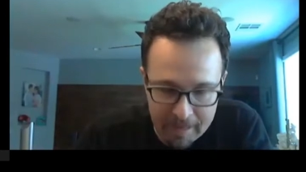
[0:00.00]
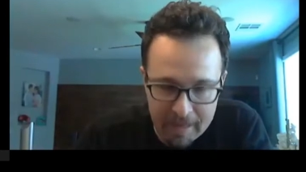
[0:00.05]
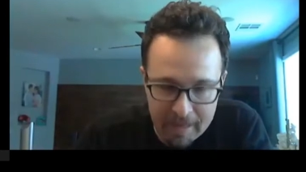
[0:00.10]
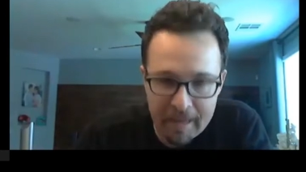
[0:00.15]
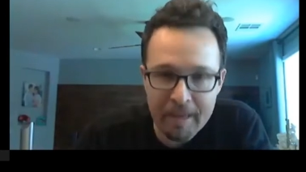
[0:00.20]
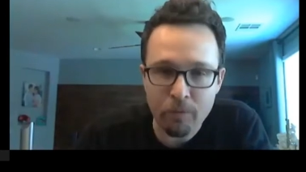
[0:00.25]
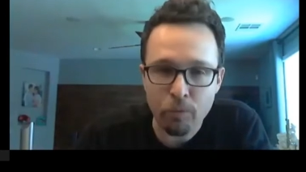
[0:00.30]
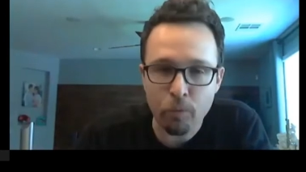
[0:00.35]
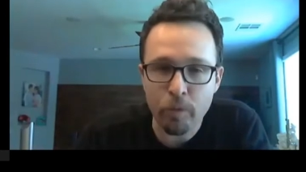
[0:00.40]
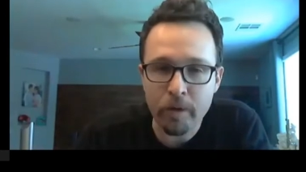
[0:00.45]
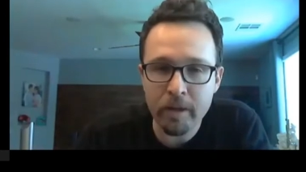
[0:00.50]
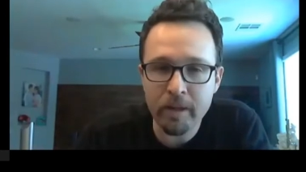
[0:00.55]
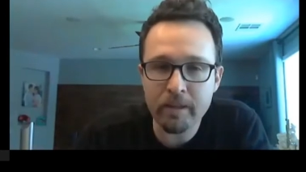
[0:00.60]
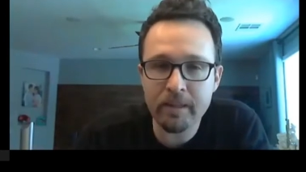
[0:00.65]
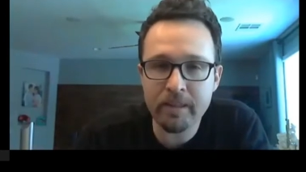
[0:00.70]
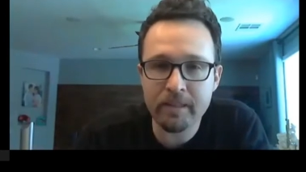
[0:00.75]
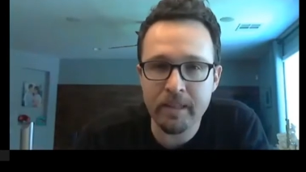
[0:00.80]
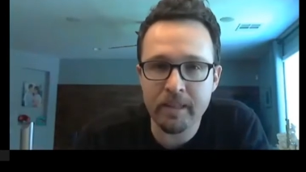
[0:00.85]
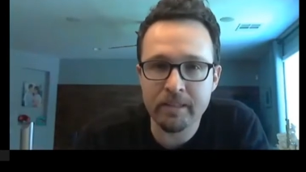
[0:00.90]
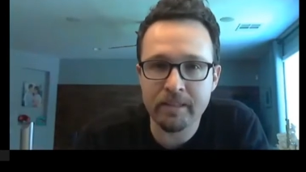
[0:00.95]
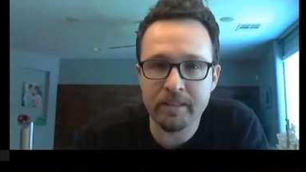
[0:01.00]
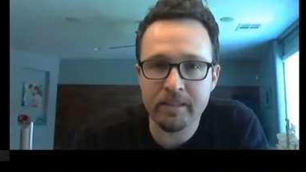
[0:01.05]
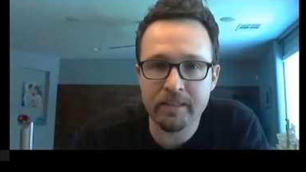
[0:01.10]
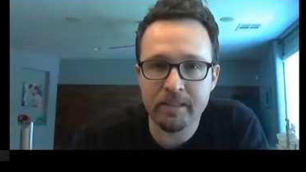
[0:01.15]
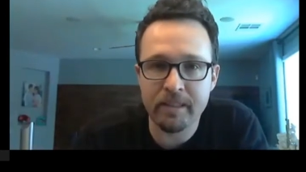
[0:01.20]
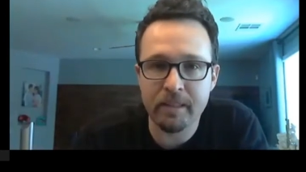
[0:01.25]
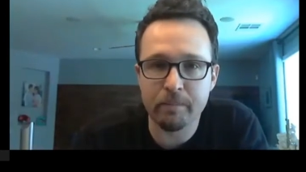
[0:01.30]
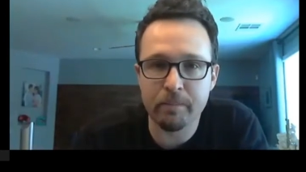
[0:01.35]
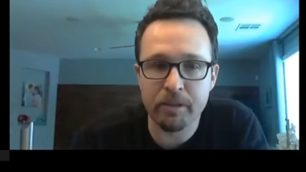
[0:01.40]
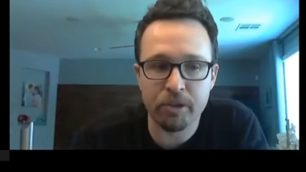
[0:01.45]
it really doesn't
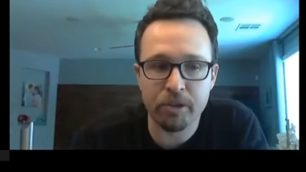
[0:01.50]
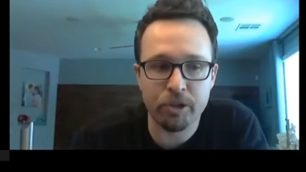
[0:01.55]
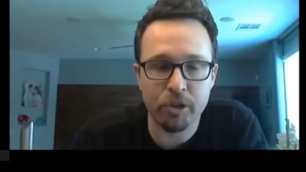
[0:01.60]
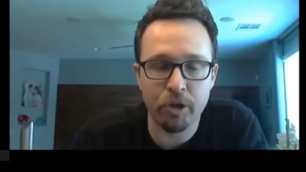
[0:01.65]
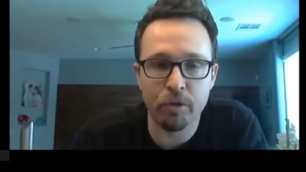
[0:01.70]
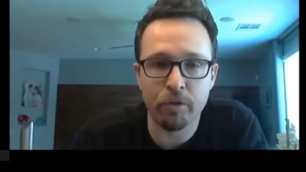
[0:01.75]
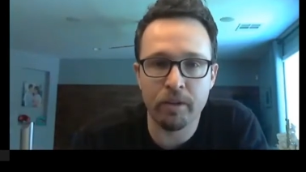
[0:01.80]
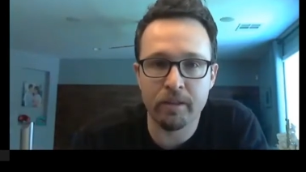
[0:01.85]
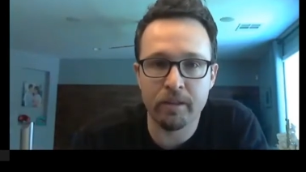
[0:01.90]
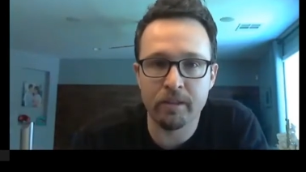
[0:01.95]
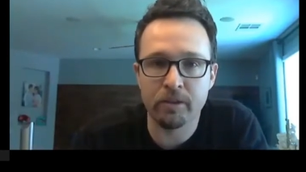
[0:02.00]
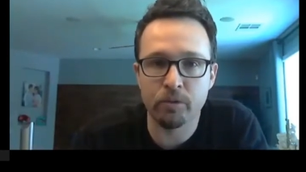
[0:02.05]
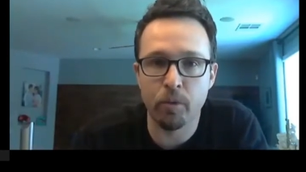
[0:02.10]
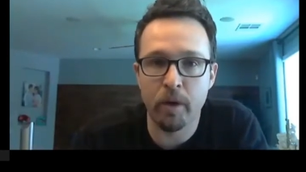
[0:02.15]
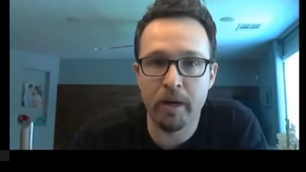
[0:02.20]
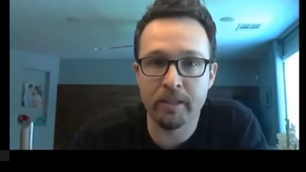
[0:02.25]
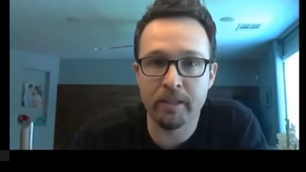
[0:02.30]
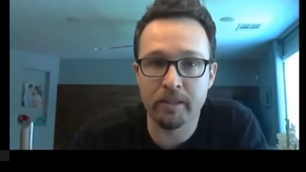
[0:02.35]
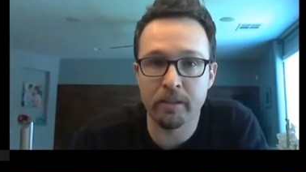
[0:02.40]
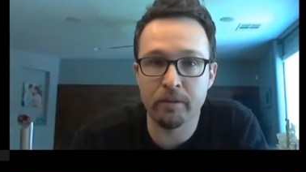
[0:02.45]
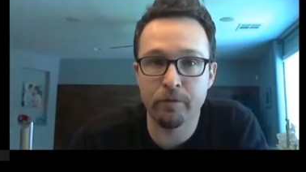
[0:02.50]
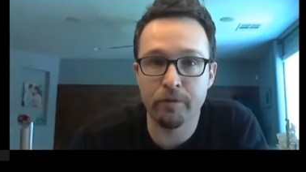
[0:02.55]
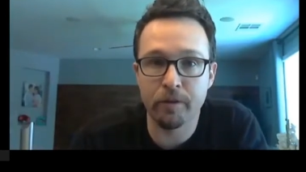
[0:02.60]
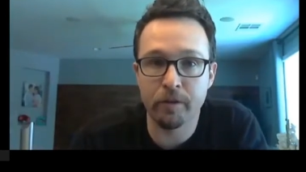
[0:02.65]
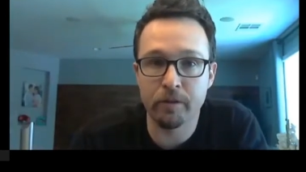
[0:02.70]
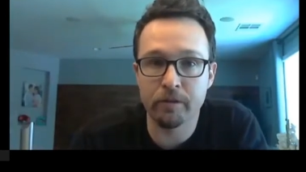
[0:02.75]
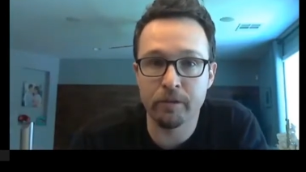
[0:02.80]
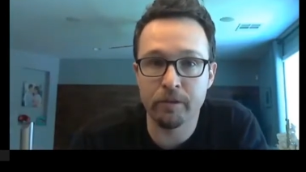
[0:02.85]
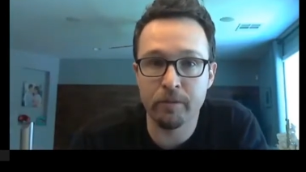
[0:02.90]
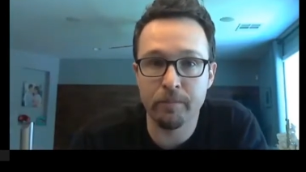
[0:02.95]
seem to show that this wine is
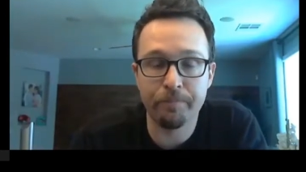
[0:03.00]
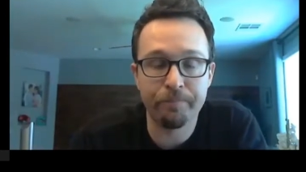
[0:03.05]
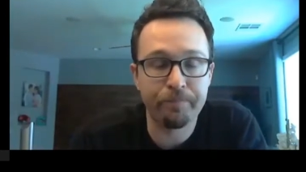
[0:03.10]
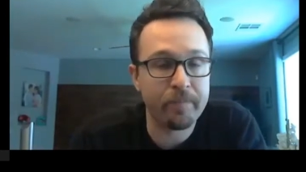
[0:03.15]
unfiltered.